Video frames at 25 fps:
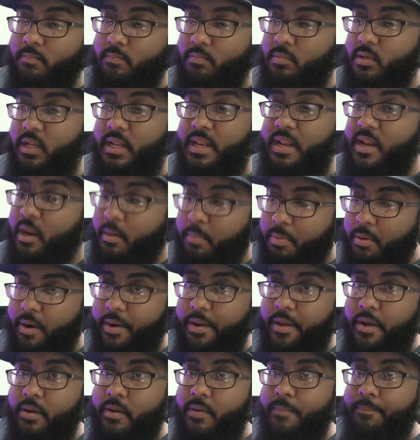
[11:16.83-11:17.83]
cleaning
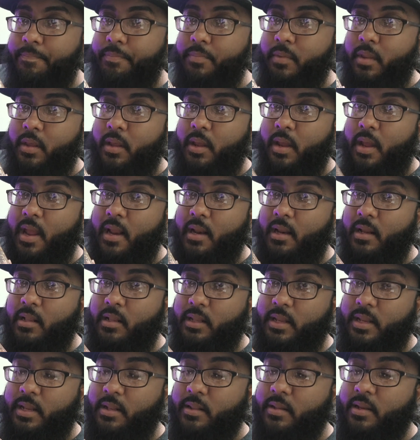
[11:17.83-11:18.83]
product and
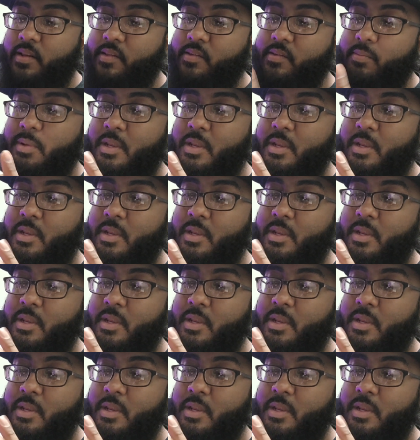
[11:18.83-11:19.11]
clean this,